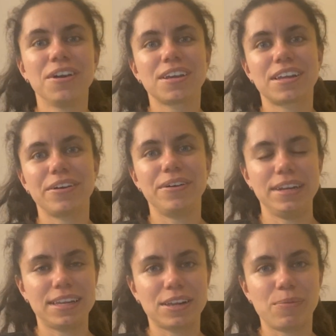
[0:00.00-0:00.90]
So
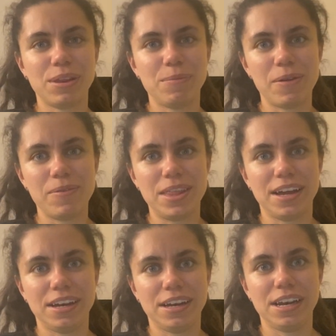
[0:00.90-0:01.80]
it's something maybe
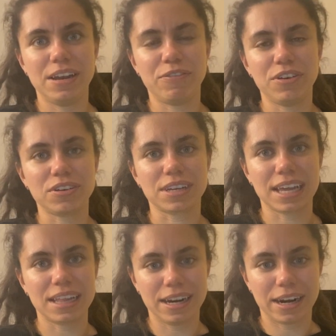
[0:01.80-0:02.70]
that if you're
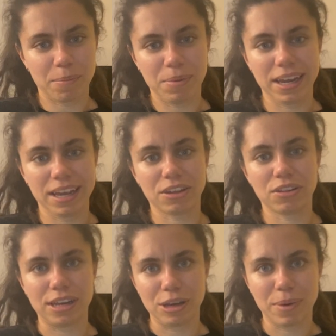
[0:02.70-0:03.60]
sending an application
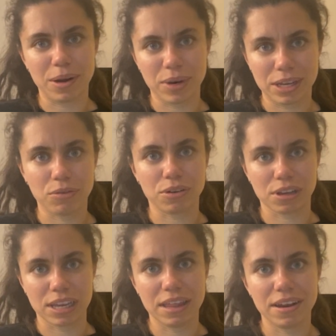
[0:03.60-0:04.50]
that you might wish to
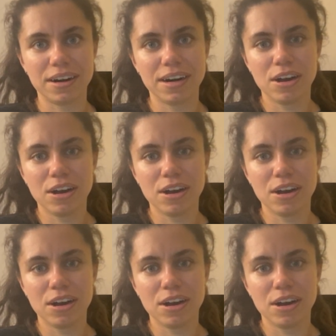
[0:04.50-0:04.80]
consider.